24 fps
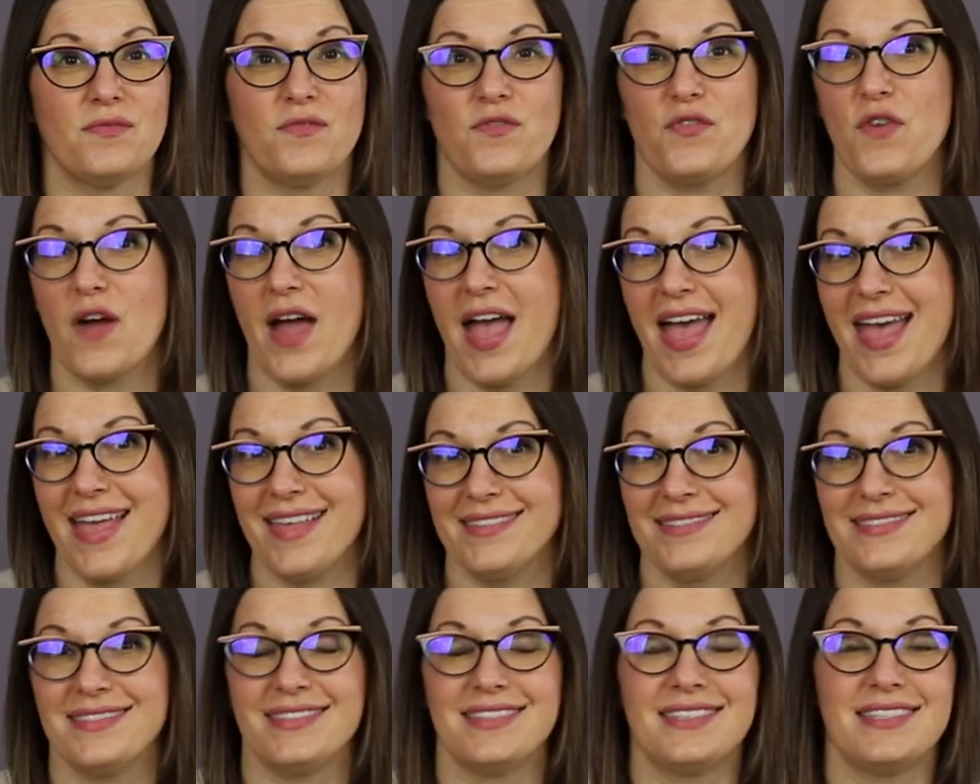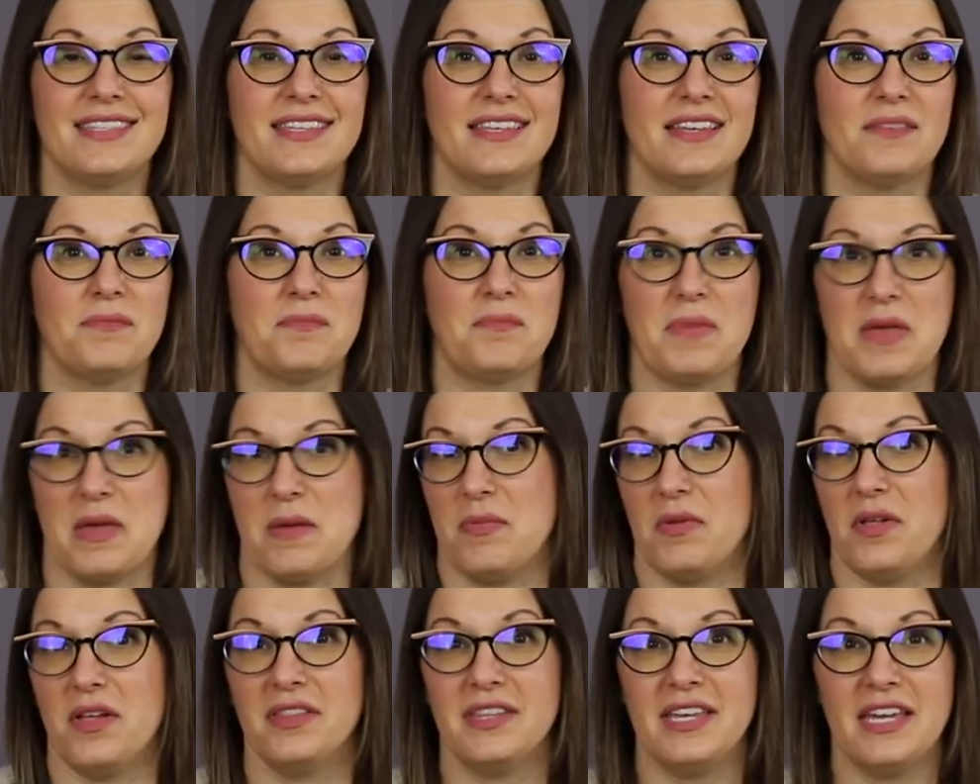friends,
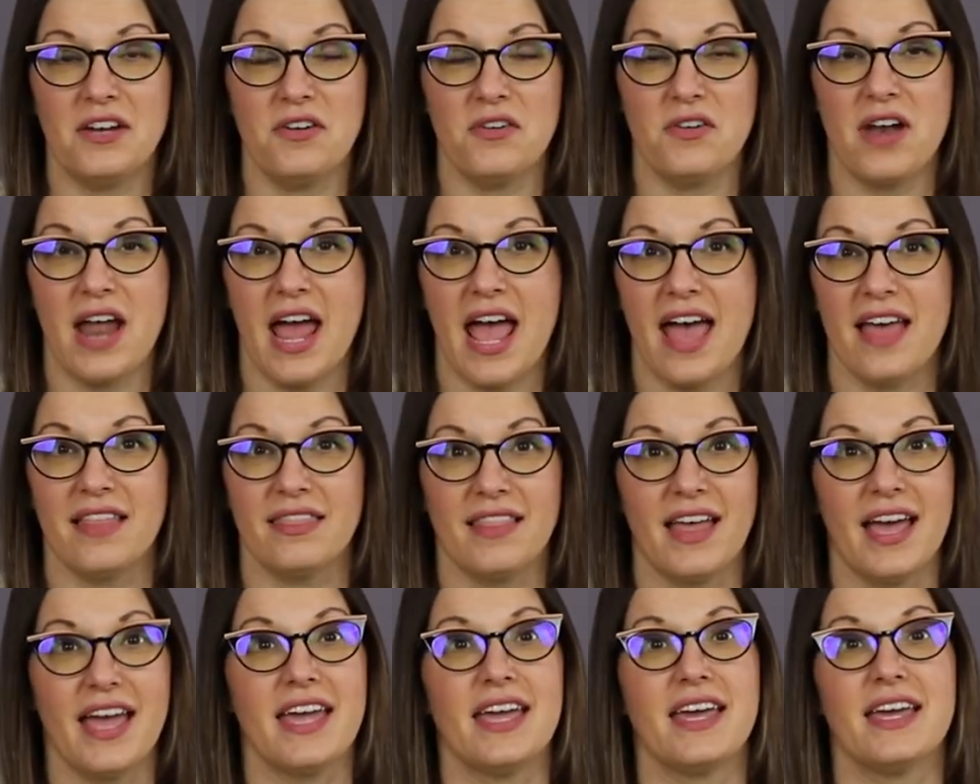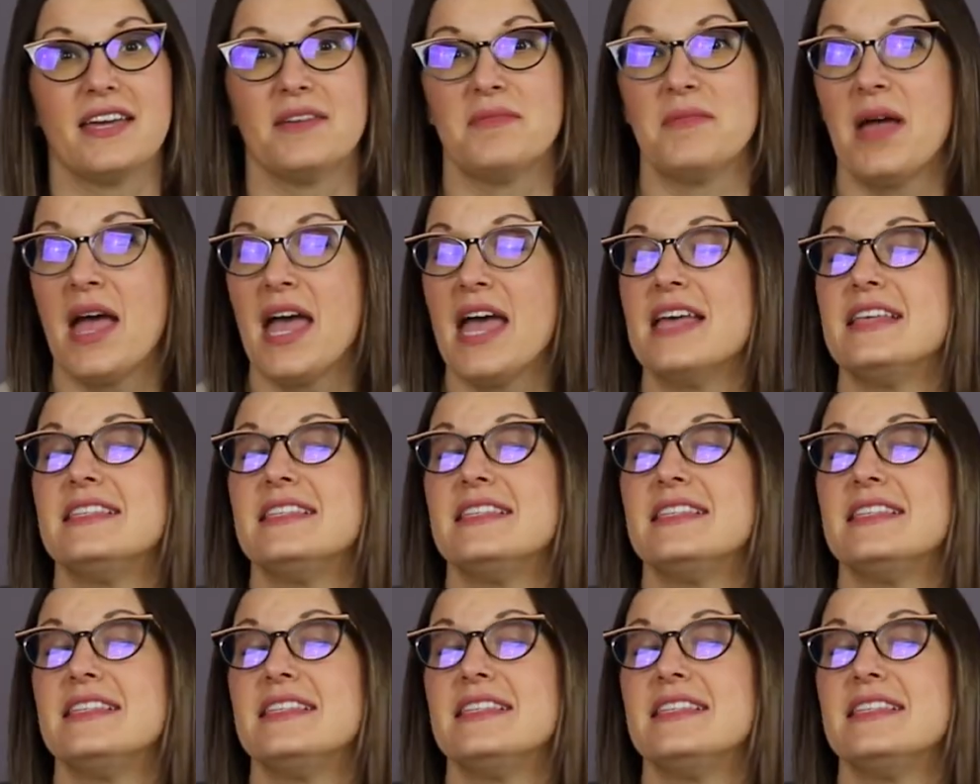people on the internet, like